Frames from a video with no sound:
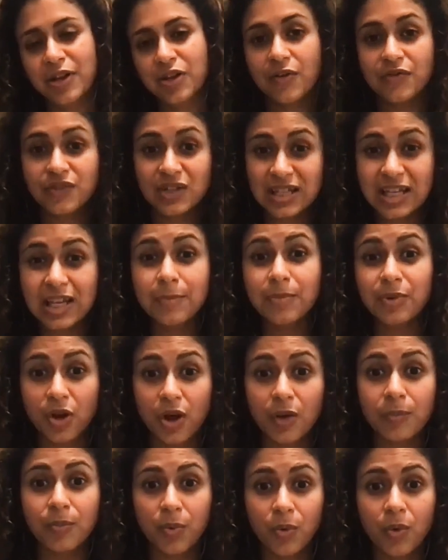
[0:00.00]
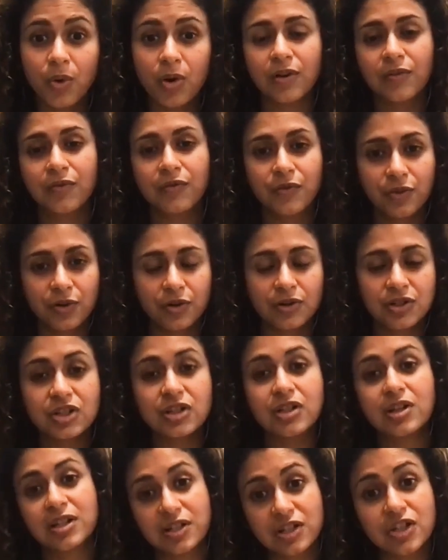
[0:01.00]
and you have to keep it on board
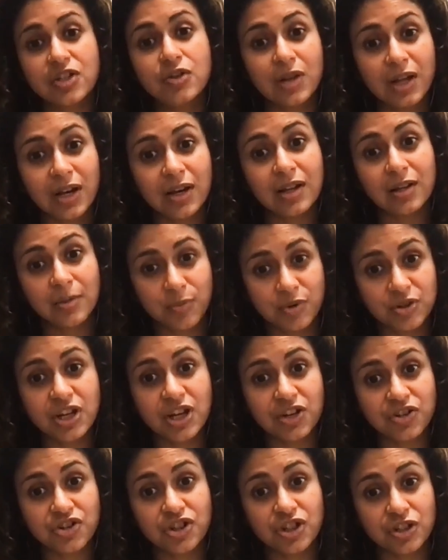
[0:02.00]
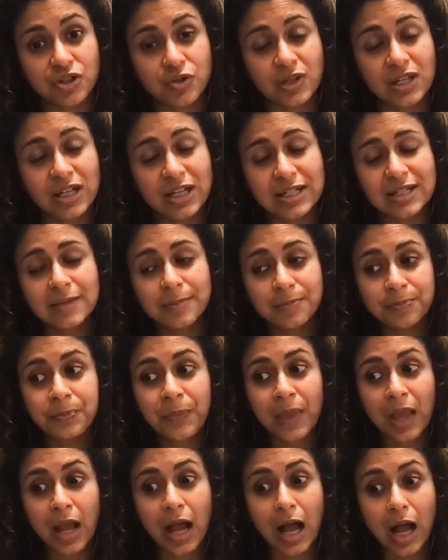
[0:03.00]
to continue getting the protection you need.